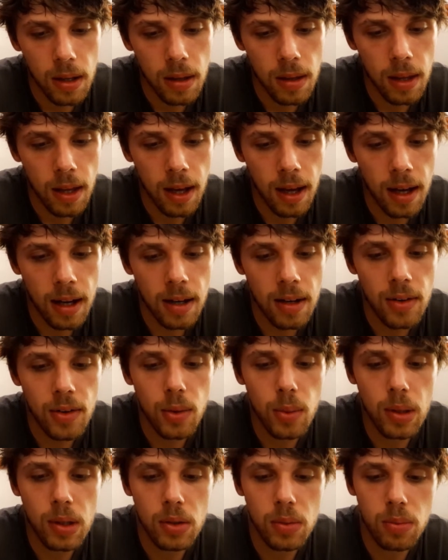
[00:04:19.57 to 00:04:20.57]
the hand
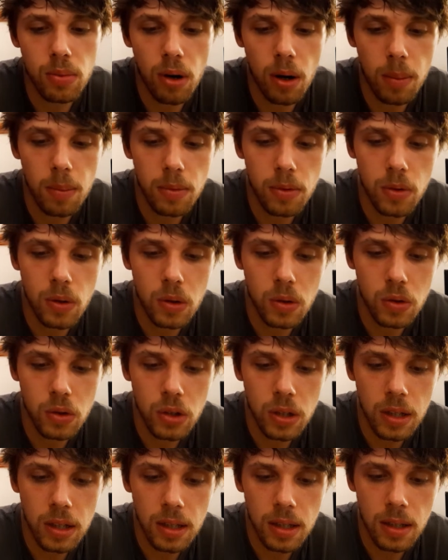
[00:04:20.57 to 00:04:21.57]
which propped your
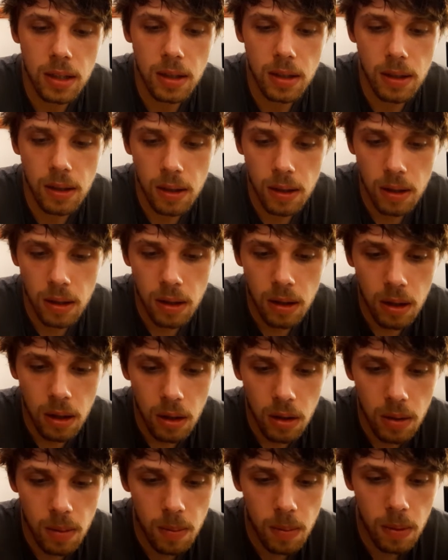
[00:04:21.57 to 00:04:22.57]
cheek,
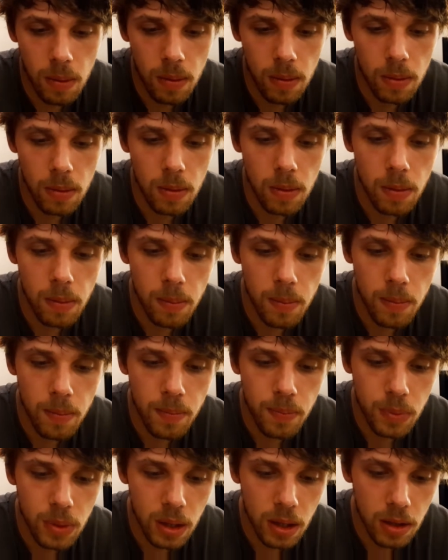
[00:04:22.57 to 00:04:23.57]
the moon,
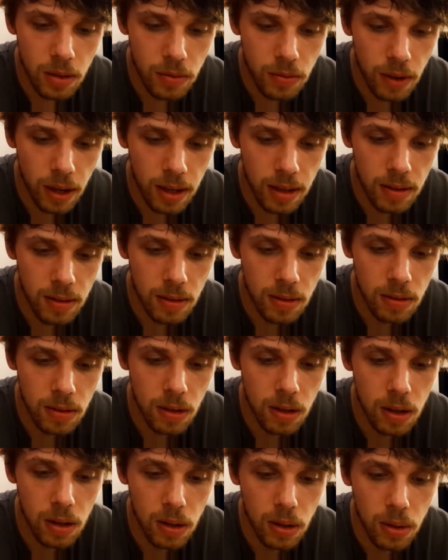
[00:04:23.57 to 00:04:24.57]
a face
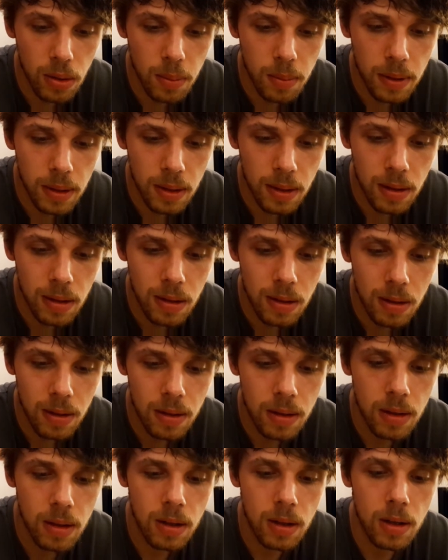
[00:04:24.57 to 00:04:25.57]
illumined,
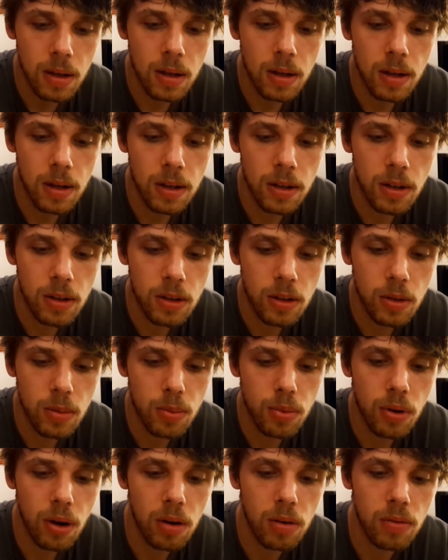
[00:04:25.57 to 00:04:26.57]
another's
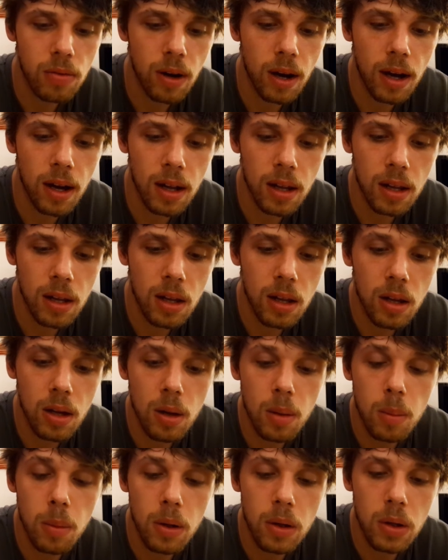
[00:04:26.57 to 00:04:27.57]
profile,
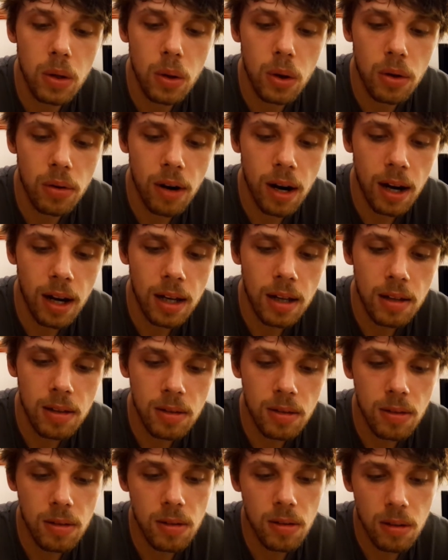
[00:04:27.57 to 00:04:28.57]
but your
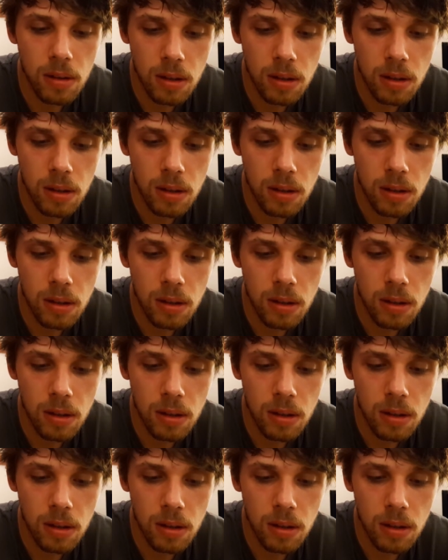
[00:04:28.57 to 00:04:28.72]
eyes.